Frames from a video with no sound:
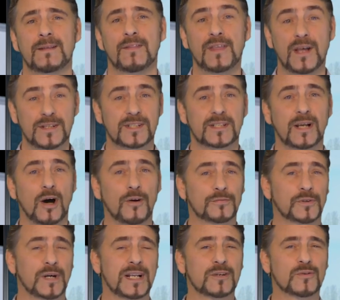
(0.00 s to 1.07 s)
thus
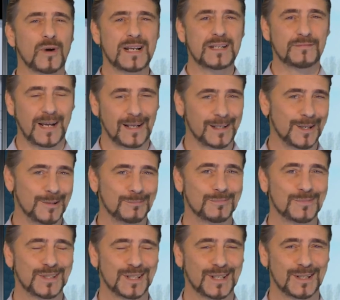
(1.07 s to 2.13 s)
offering great value
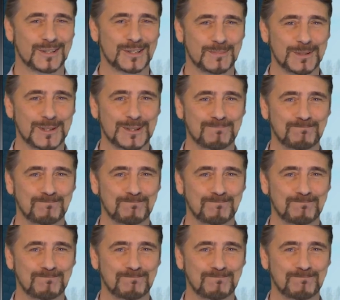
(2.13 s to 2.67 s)
to customers.